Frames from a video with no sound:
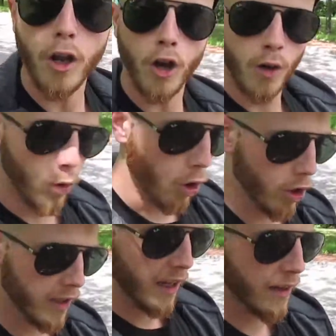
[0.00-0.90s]
A lot of
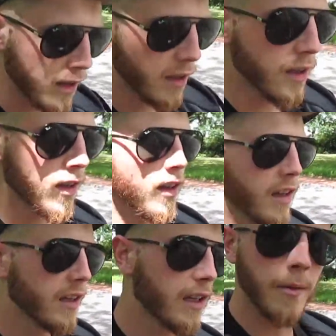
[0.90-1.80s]
walking,
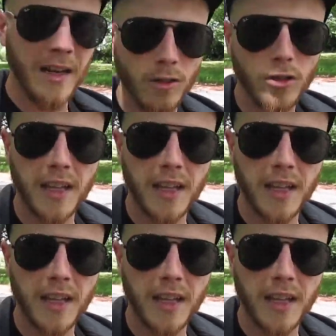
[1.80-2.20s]
camminando